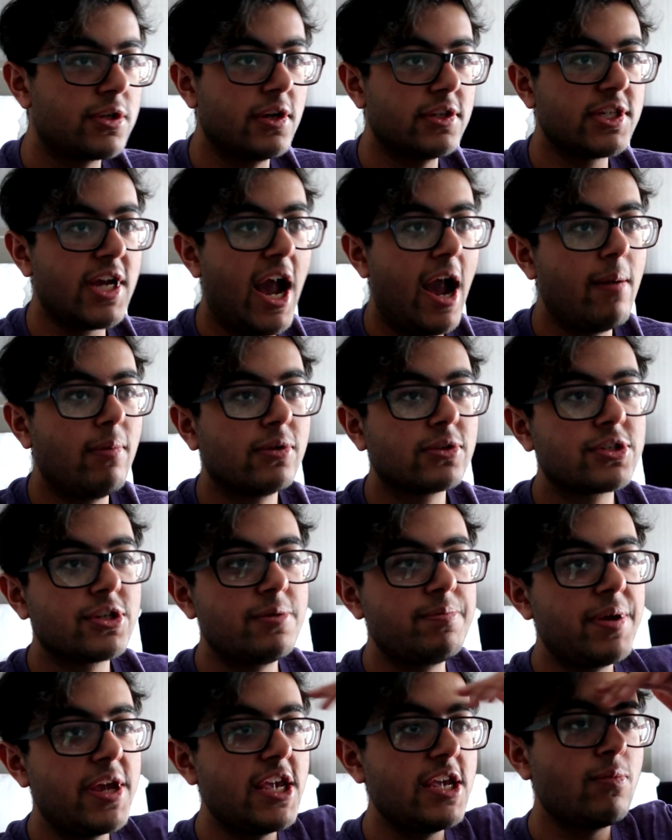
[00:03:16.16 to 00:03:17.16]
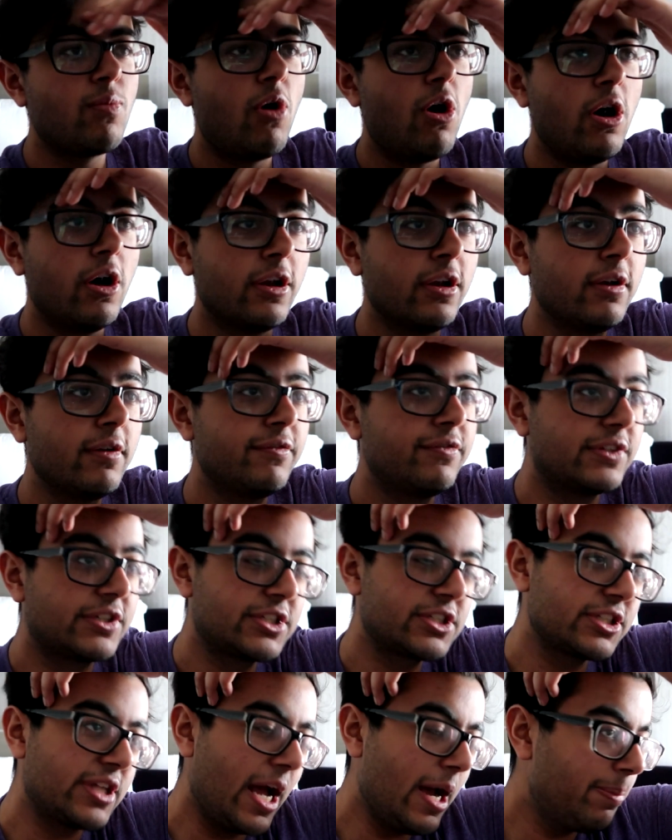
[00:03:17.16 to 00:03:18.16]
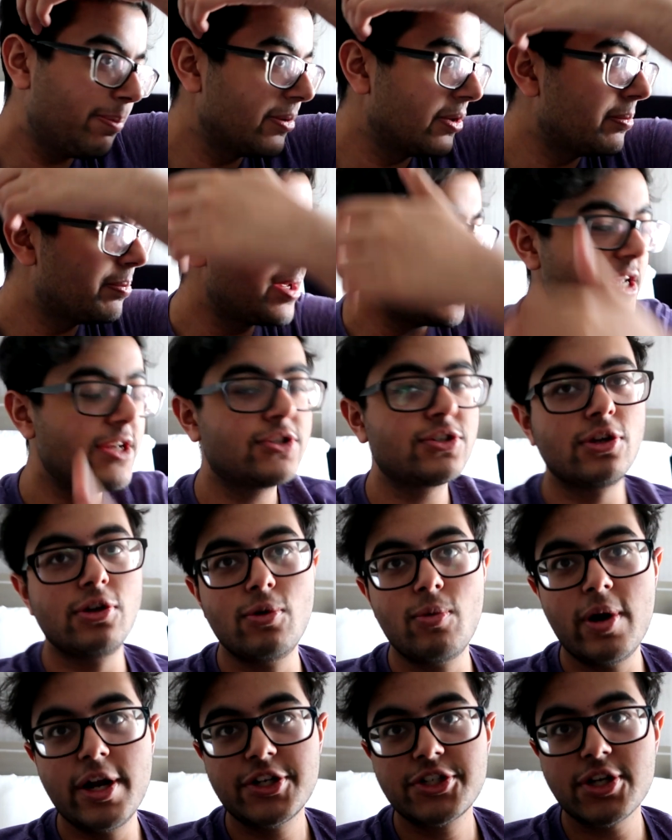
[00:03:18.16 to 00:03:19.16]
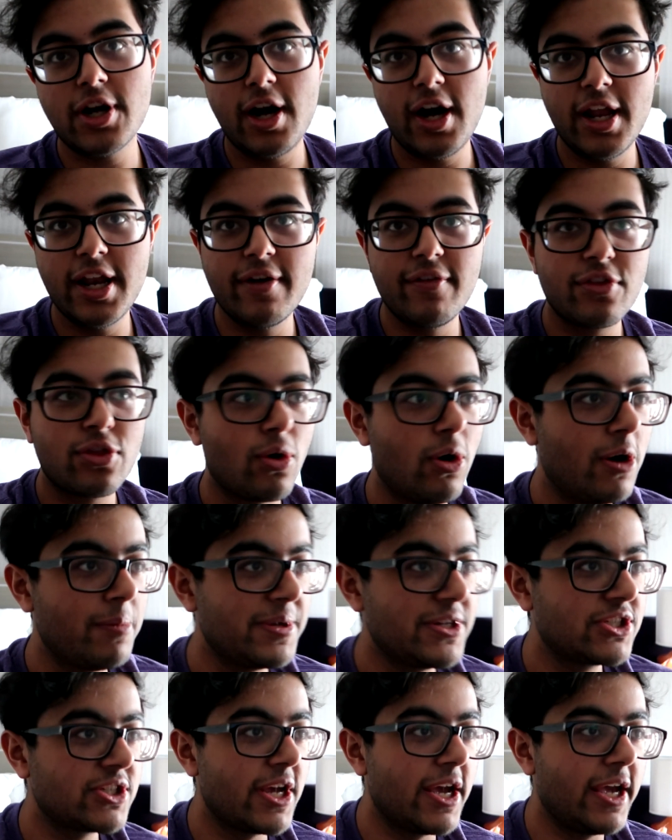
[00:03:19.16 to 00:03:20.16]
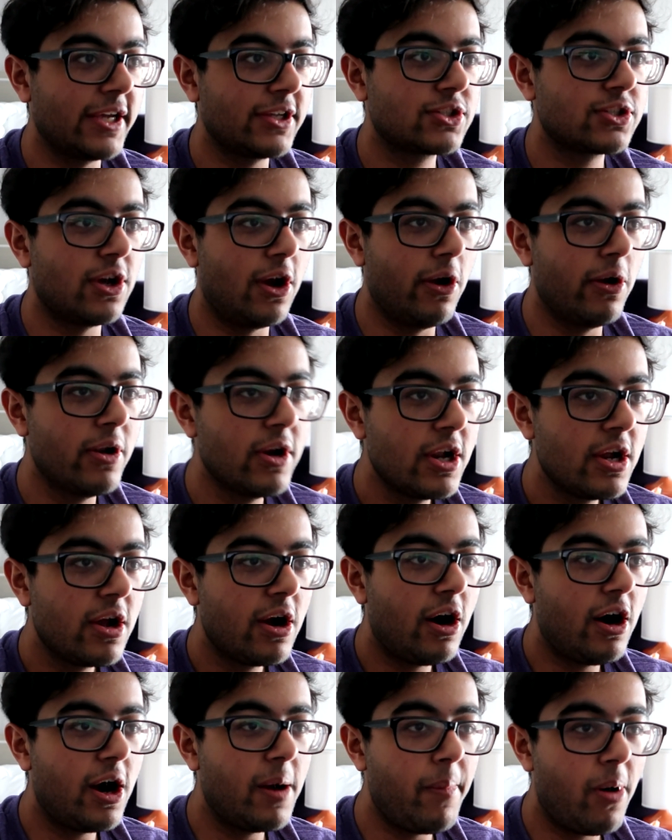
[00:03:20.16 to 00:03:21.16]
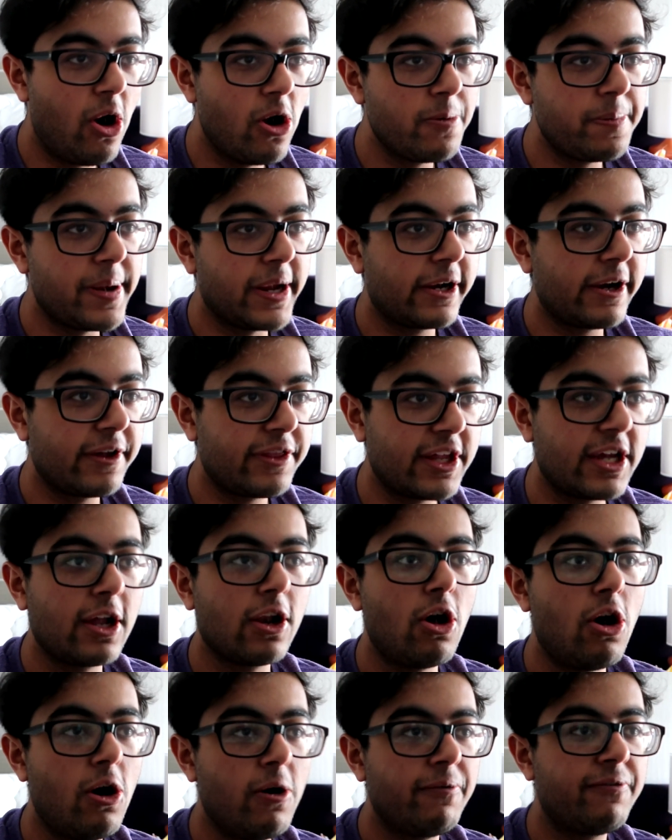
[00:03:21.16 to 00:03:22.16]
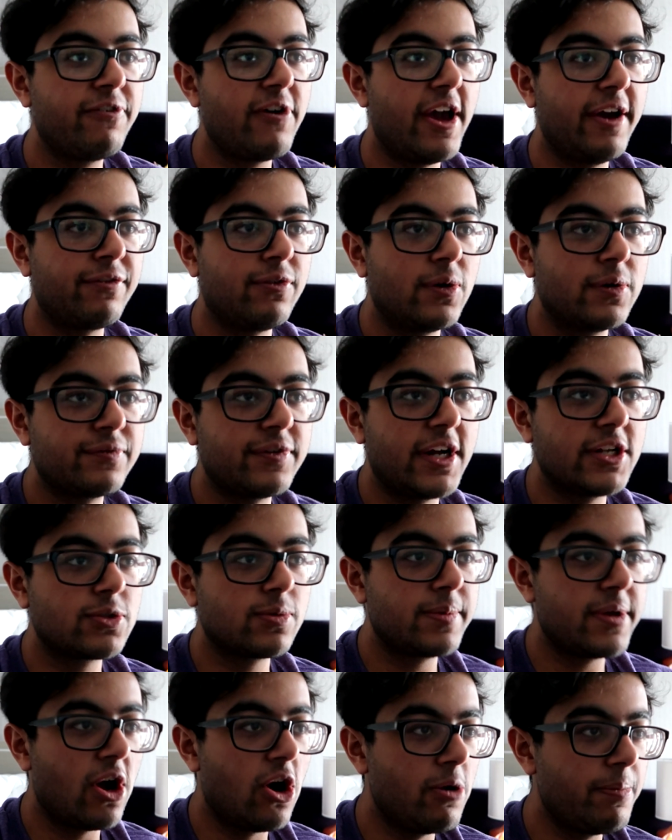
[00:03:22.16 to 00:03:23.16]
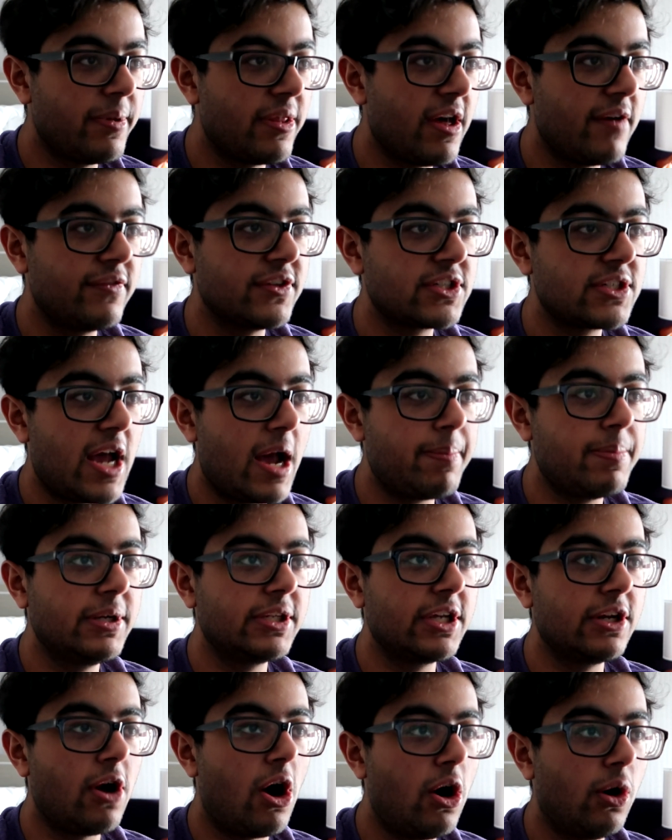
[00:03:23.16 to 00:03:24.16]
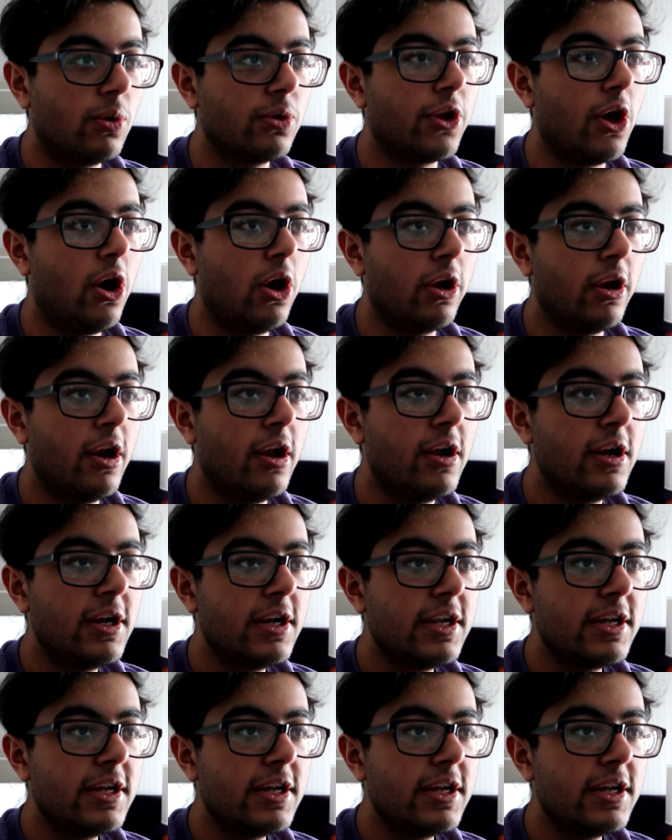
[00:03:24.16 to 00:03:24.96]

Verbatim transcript: So it's Hamilton P1, Verstappen P2, which I never thought I'd be saying, so... I'm hoping, I think a lot of F1 fans will be hoping that Verstappen can hold on